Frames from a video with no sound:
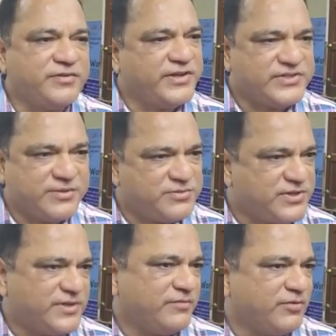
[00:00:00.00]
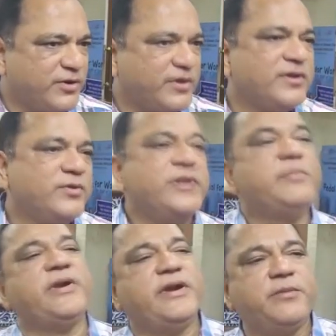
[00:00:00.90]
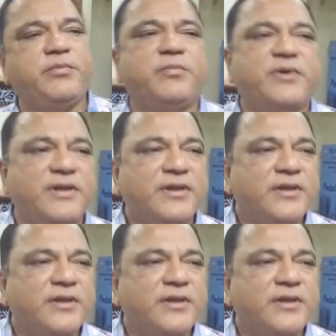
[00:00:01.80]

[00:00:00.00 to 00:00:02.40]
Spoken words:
of exemption for only Pernem people.